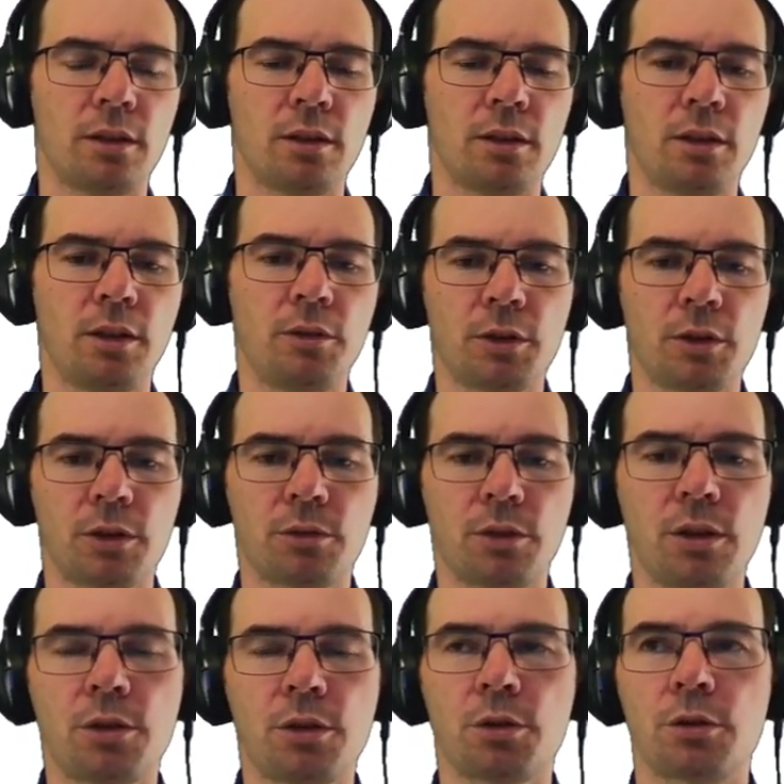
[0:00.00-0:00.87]
even
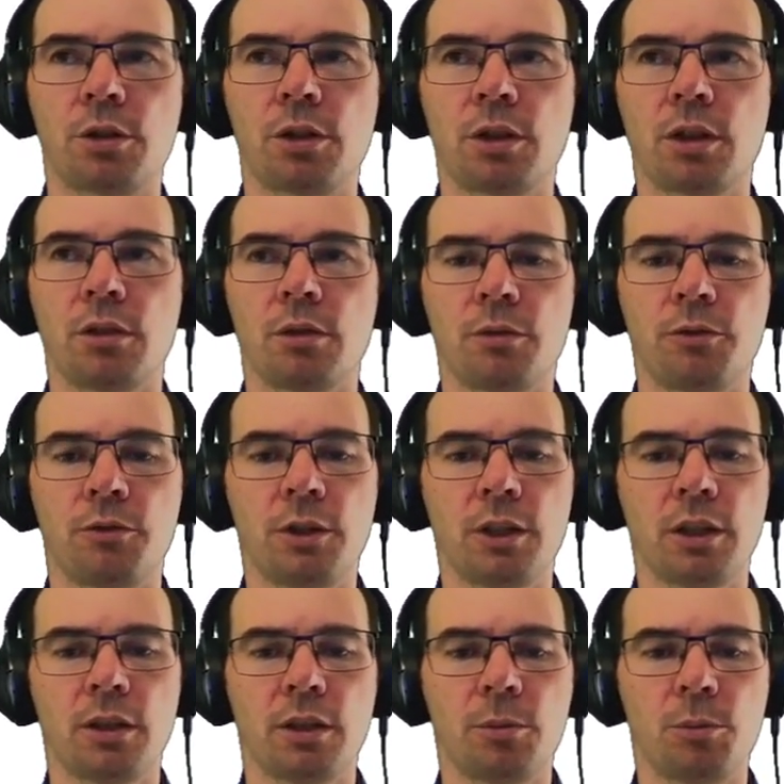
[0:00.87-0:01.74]
grid search cannot
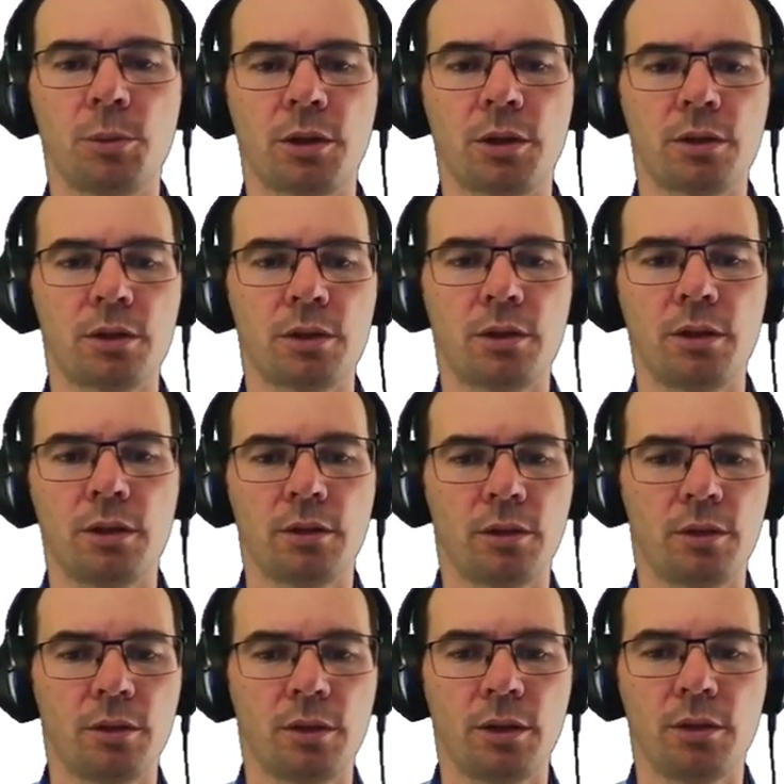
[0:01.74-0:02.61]
find it because
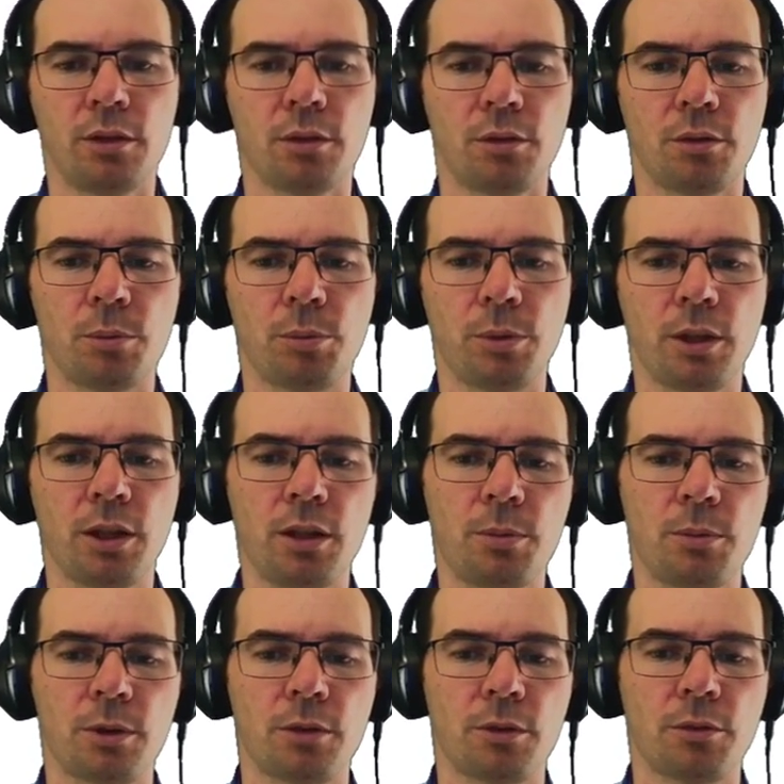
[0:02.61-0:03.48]
the
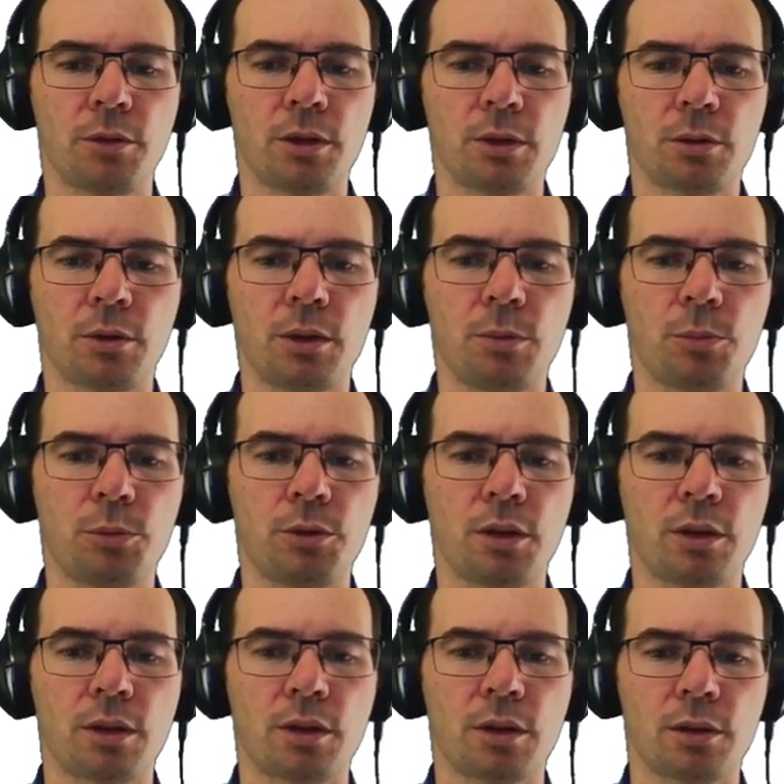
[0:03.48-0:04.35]
placement of these grid
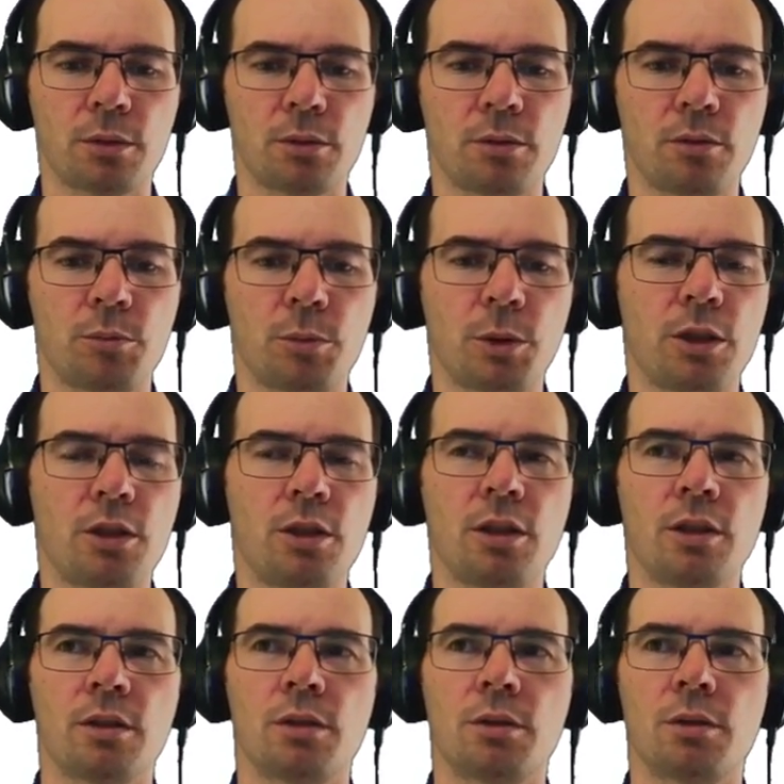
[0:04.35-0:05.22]
points are sort of by
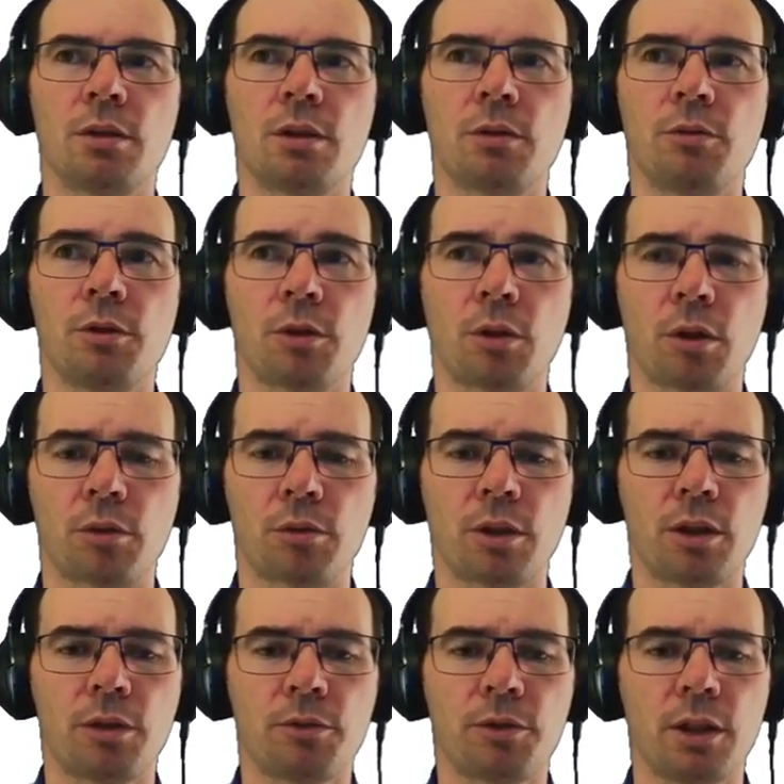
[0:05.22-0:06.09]
chance. So it's a very
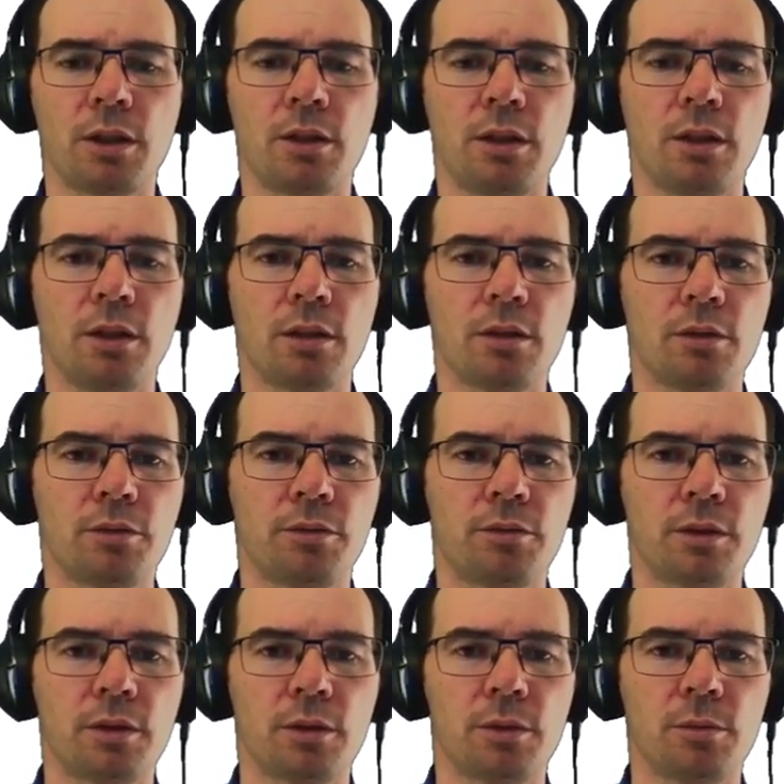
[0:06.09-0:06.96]
rough idea
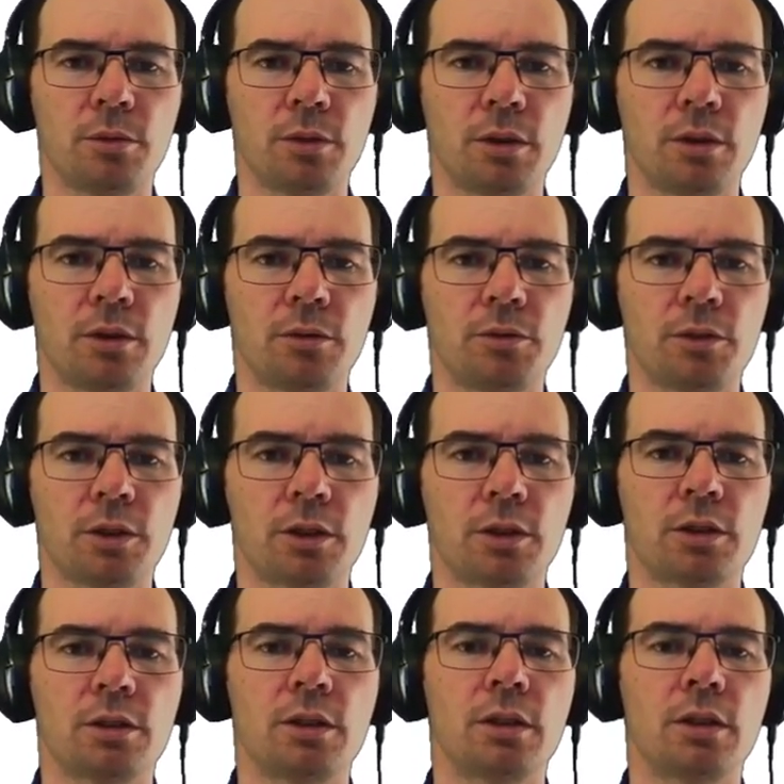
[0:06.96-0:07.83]
of what the
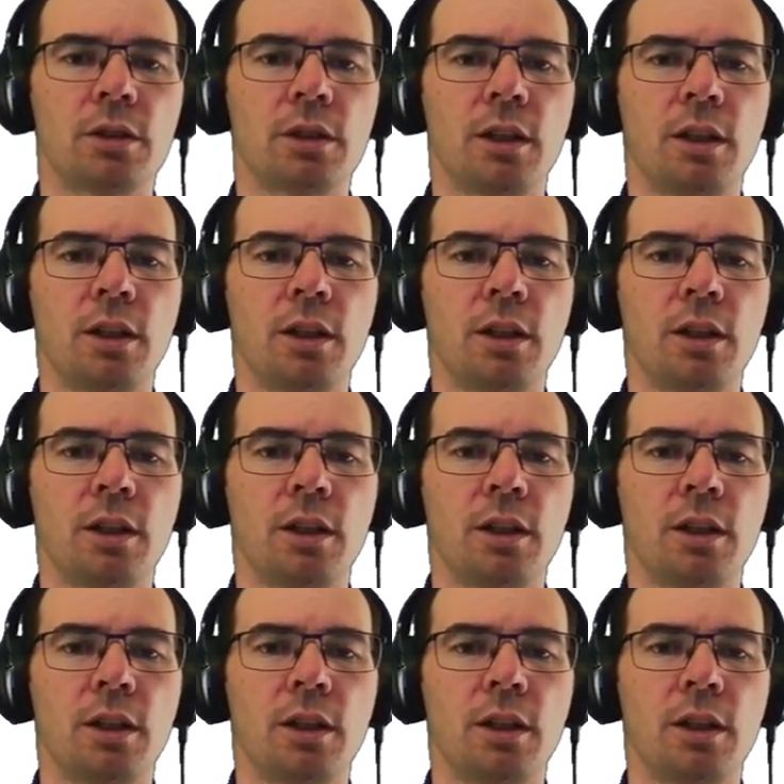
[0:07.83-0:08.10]
function is.